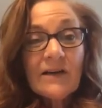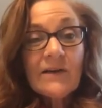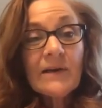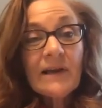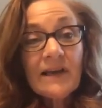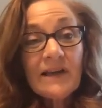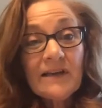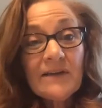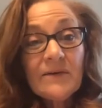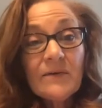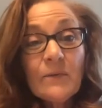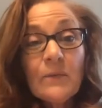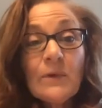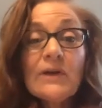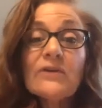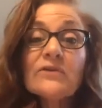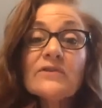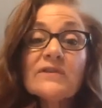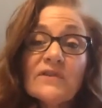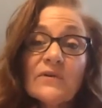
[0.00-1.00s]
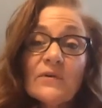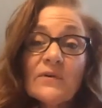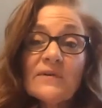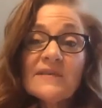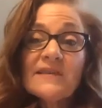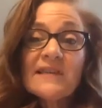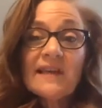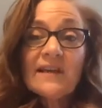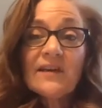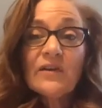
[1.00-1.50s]
Okay, where's the
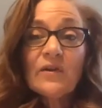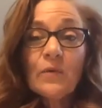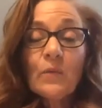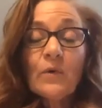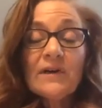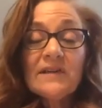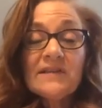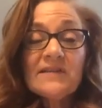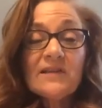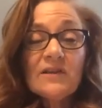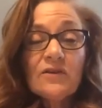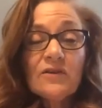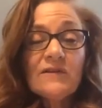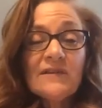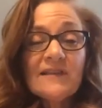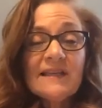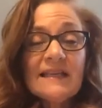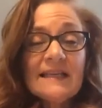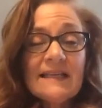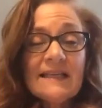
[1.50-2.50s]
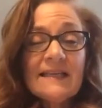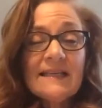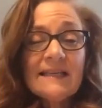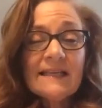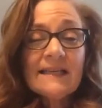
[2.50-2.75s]
set in the 1s that you see?